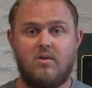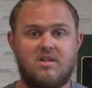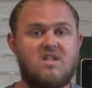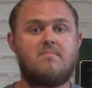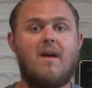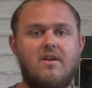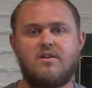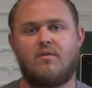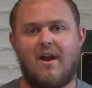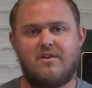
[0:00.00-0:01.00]

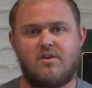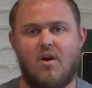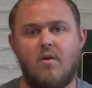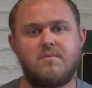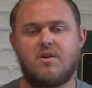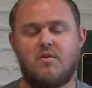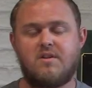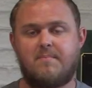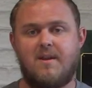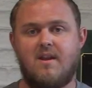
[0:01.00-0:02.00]
smells around your home, so to
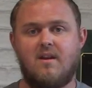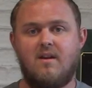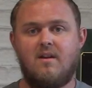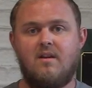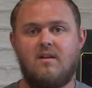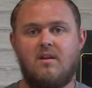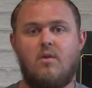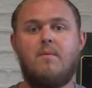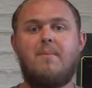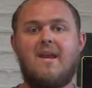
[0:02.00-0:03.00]
speak,
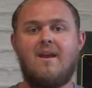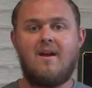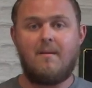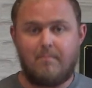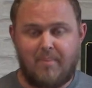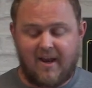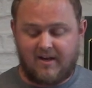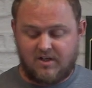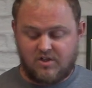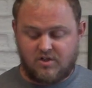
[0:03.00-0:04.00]
you would be
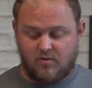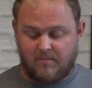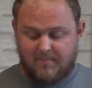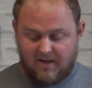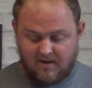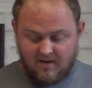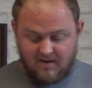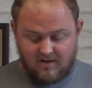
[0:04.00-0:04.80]
banished. You would be,